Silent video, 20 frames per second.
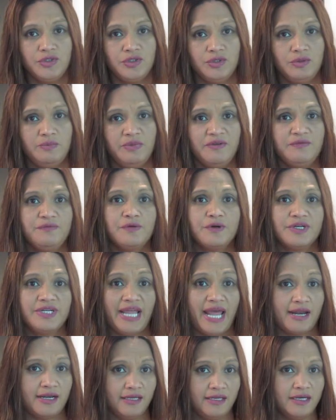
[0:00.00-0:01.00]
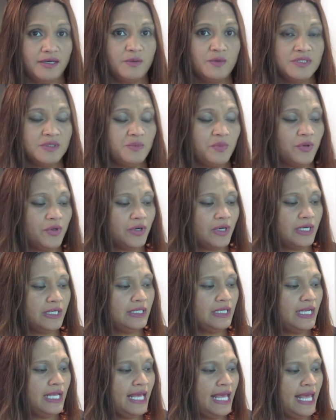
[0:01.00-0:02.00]
to before Danica was
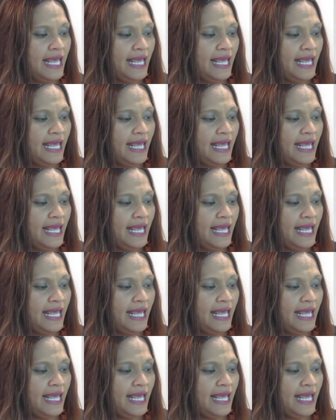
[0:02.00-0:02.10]
born.